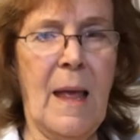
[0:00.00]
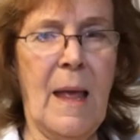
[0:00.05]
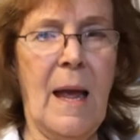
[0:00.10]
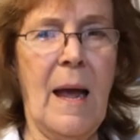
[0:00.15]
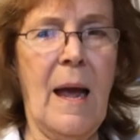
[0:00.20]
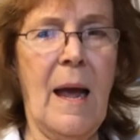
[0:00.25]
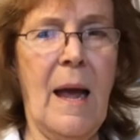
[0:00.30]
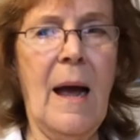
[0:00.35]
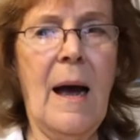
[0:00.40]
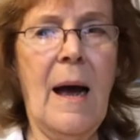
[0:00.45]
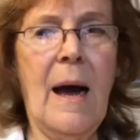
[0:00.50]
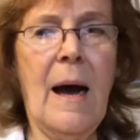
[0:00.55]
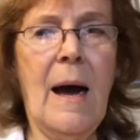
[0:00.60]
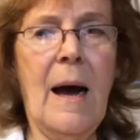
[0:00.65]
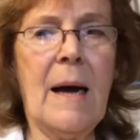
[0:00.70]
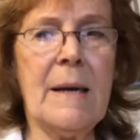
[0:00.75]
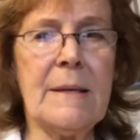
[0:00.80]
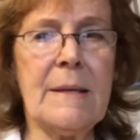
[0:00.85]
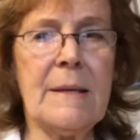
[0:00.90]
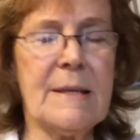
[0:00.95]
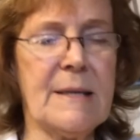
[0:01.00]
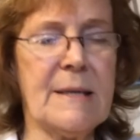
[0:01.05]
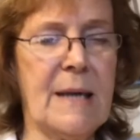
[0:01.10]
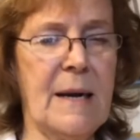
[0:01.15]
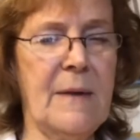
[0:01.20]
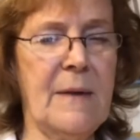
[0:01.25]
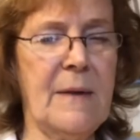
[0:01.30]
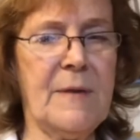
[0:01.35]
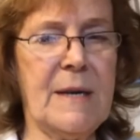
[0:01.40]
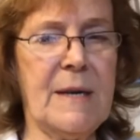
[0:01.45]
and
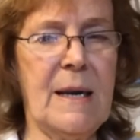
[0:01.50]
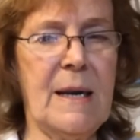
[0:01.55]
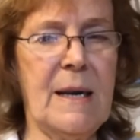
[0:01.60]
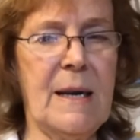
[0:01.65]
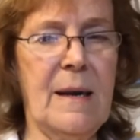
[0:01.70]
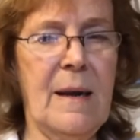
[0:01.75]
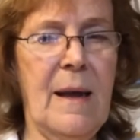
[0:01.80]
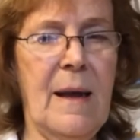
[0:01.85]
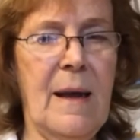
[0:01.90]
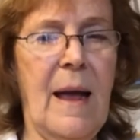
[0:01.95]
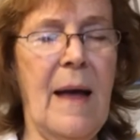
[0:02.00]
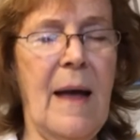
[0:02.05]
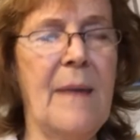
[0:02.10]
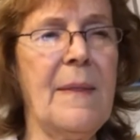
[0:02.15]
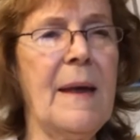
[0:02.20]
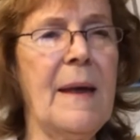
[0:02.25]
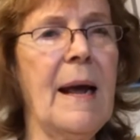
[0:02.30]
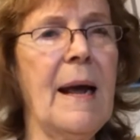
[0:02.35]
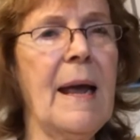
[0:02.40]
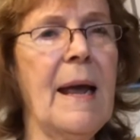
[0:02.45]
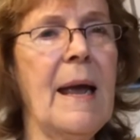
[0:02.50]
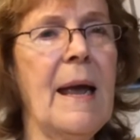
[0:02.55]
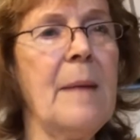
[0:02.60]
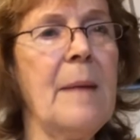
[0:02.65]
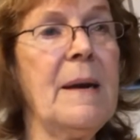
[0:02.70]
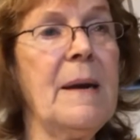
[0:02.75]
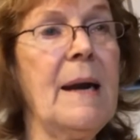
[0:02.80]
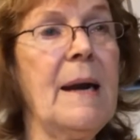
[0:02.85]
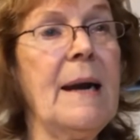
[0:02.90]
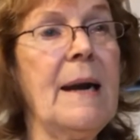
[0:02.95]
safety. And then I
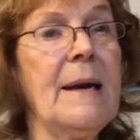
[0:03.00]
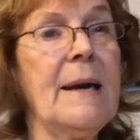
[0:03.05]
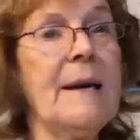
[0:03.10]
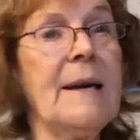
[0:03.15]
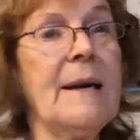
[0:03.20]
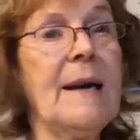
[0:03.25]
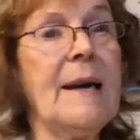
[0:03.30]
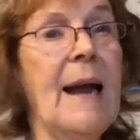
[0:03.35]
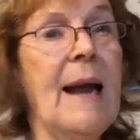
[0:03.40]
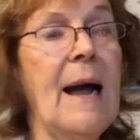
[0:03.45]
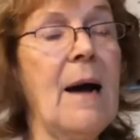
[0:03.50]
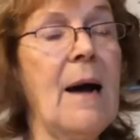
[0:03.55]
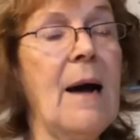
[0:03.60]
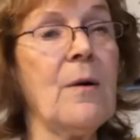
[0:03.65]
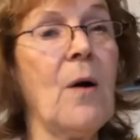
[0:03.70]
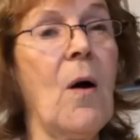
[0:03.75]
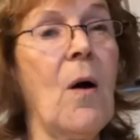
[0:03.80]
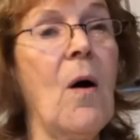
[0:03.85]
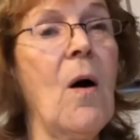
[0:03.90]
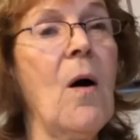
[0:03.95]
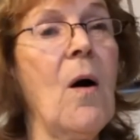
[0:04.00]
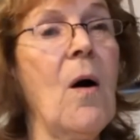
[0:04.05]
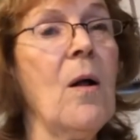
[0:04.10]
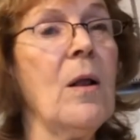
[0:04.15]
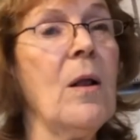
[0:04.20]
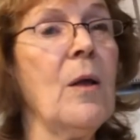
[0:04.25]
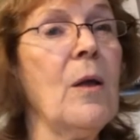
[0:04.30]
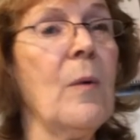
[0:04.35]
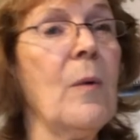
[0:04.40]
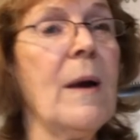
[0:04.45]
emanated it out
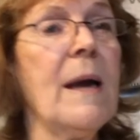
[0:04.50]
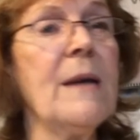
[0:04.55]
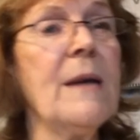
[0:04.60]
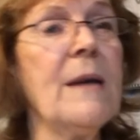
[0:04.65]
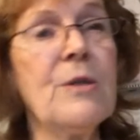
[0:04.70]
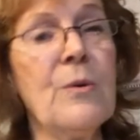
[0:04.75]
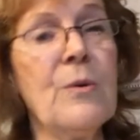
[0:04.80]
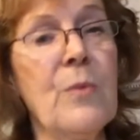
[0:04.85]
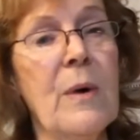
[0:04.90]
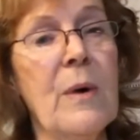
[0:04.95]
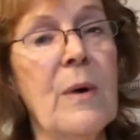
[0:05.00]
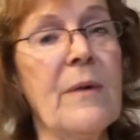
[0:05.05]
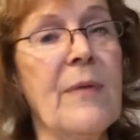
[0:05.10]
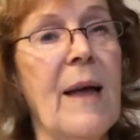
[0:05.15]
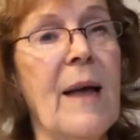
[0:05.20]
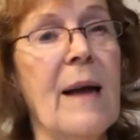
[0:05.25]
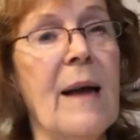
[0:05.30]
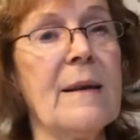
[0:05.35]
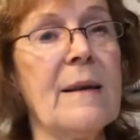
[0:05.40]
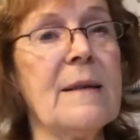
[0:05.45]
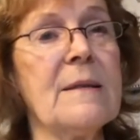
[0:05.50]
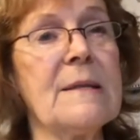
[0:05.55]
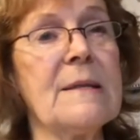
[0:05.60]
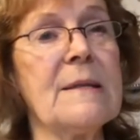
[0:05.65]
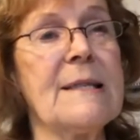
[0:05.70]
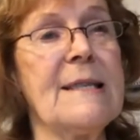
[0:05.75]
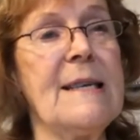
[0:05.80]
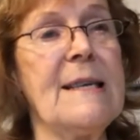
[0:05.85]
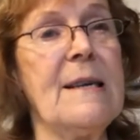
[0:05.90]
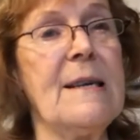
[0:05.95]
all the way to where that little
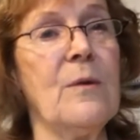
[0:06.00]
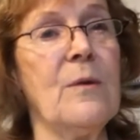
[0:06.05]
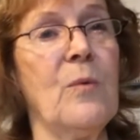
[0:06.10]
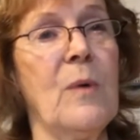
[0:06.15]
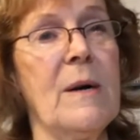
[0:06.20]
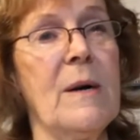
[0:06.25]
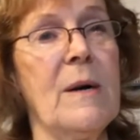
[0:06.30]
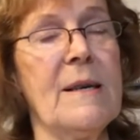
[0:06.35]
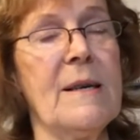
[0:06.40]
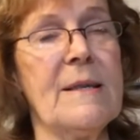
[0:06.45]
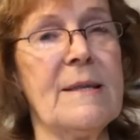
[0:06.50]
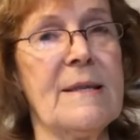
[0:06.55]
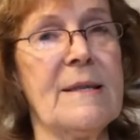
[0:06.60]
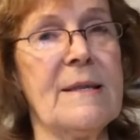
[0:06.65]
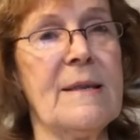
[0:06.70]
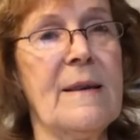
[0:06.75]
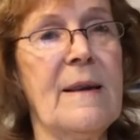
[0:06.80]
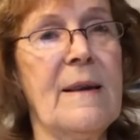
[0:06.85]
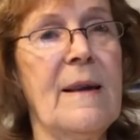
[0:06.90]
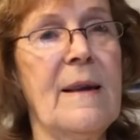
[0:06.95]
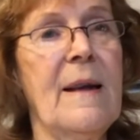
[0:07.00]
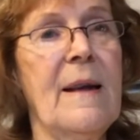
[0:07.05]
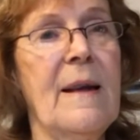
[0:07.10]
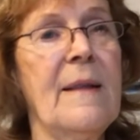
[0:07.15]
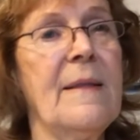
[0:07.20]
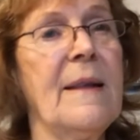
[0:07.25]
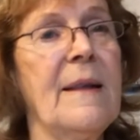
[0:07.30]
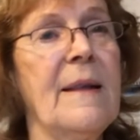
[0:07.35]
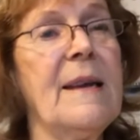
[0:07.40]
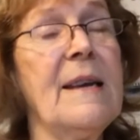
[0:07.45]
seal was.
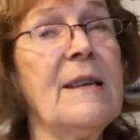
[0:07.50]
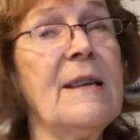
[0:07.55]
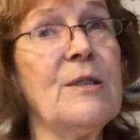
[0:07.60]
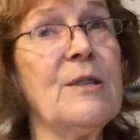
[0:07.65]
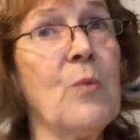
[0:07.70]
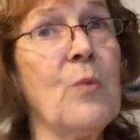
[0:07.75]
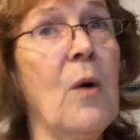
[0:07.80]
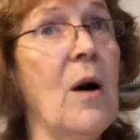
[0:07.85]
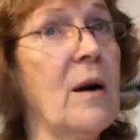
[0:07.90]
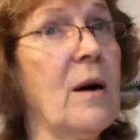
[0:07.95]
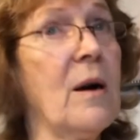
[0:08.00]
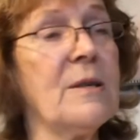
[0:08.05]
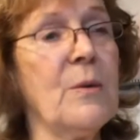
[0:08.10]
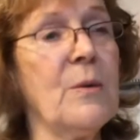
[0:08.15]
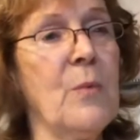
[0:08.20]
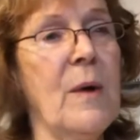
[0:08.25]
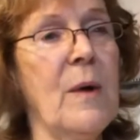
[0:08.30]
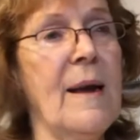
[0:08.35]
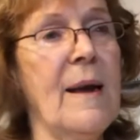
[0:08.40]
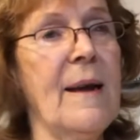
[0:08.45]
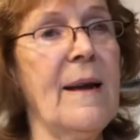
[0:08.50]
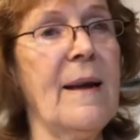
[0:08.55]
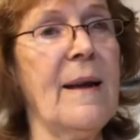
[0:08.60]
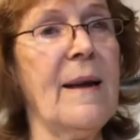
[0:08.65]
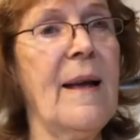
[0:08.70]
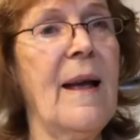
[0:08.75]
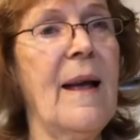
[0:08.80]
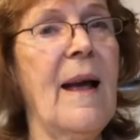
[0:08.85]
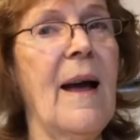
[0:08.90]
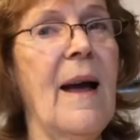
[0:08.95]
The kids walked away.
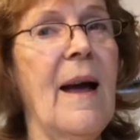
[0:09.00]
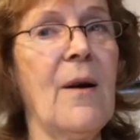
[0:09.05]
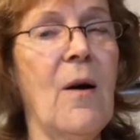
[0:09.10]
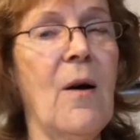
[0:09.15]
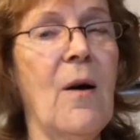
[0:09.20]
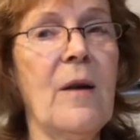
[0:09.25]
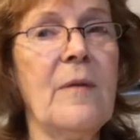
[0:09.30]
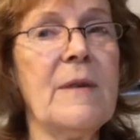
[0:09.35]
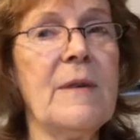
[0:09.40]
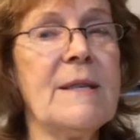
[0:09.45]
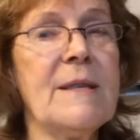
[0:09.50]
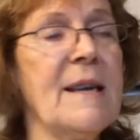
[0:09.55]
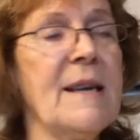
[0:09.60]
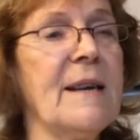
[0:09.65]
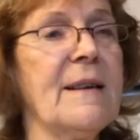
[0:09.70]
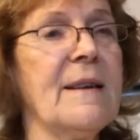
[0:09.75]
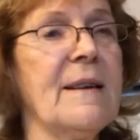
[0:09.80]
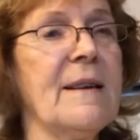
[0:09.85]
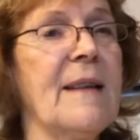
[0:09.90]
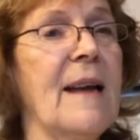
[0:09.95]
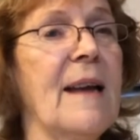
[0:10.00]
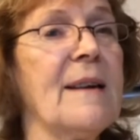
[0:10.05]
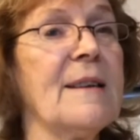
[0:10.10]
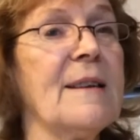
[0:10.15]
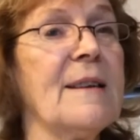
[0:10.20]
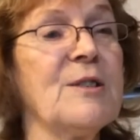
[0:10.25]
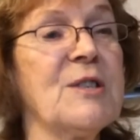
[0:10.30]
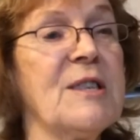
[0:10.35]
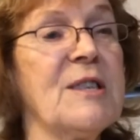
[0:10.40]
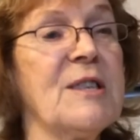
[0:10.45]
And all of a sudden, that
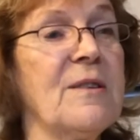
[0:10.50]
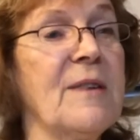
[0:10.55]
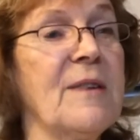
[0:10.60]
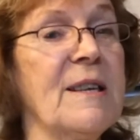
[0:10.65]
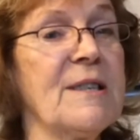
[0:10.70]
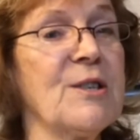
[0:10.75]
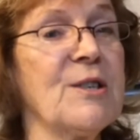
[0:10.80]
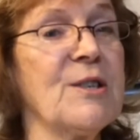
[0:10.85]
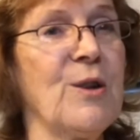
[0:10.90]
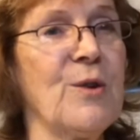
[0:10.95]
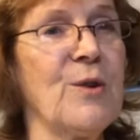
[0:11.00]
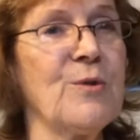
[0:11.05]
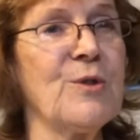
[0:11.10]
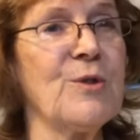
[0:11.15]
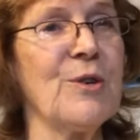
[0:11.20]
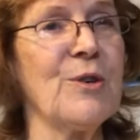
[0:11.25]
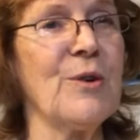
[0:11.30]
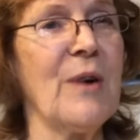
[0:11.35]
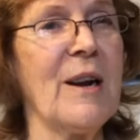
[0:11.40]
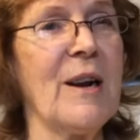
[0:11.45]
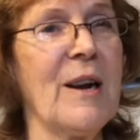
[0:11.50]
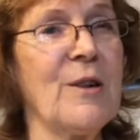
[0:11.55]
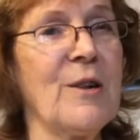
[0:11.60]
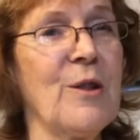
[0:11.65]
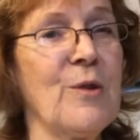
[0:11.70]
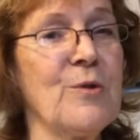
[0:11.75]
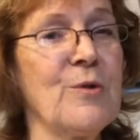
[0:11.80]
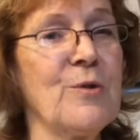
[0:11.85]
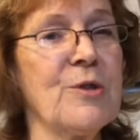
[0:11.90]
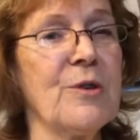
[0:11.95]
little seal gets closer and
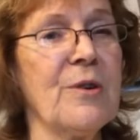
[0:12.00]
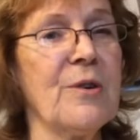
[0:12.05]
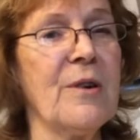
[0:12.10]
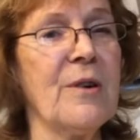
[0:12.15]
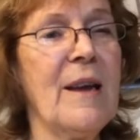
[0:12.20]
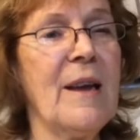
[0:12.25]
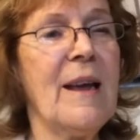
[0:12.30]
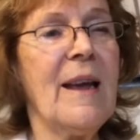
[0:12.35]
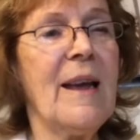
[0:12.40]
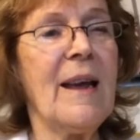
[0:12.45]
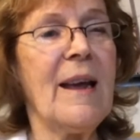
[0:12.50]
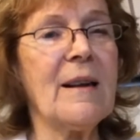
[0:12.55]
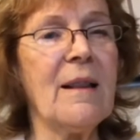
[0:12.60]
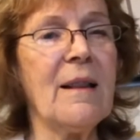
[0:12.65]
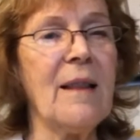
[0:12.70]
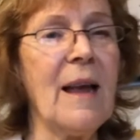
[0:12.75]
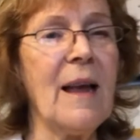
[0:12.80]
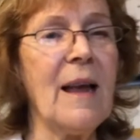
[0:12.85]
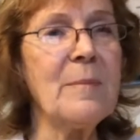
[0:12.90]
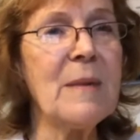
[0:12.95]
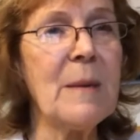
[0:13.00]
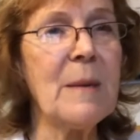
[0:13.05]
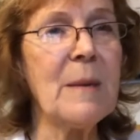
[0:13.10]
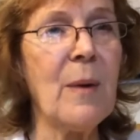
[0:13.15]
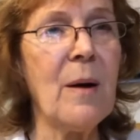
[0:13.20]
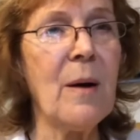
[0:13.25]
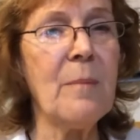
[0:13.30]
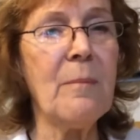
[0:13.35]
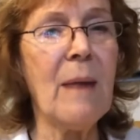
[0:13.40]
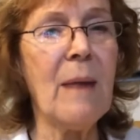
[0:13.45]
closer. It climbed up
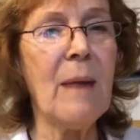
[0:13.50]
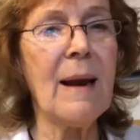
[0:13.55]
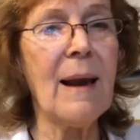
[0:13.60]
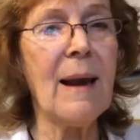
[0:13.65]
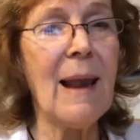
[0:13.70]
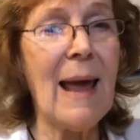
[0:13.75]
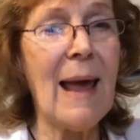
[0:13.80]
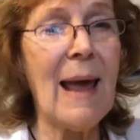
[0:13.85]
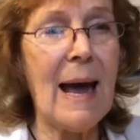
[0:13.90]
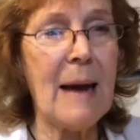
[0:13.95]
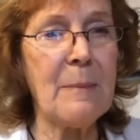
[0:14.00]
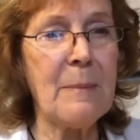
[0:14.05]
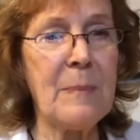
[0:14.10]
on my lap.